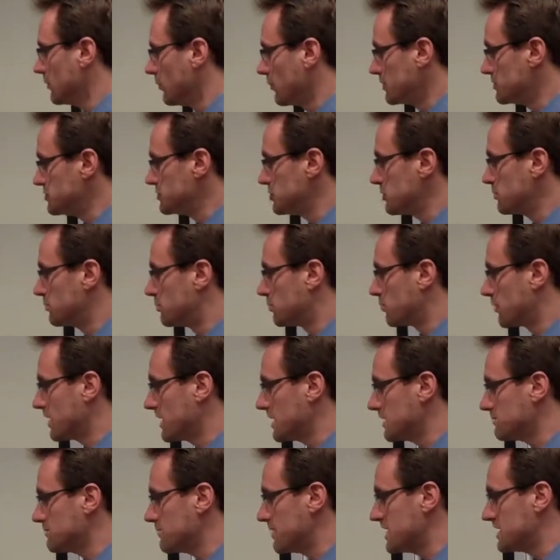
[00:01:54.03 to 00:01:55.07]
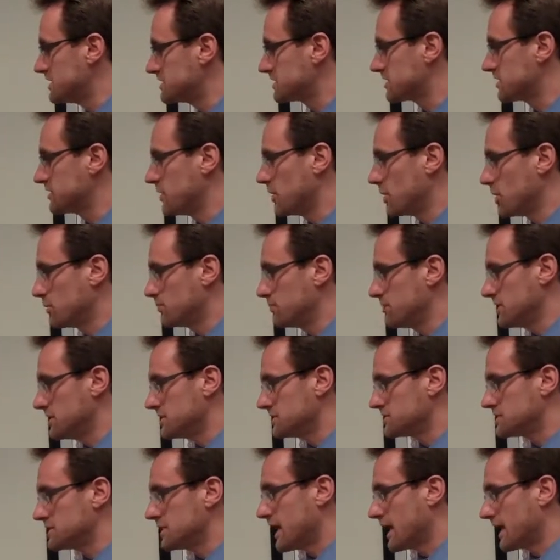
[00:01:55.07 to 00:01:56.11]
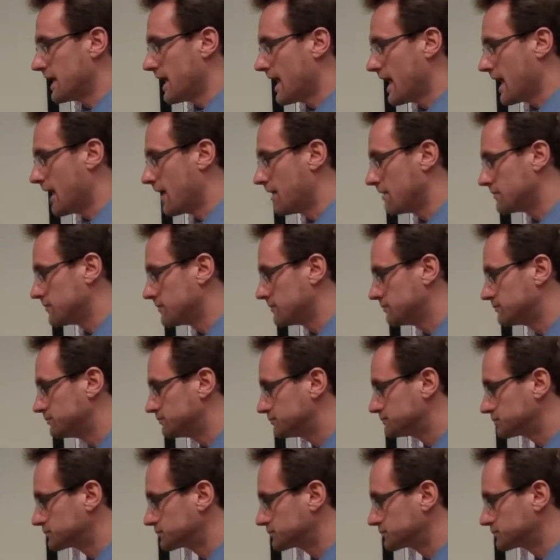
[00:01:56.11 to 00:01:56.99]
We do brain-based therapies that have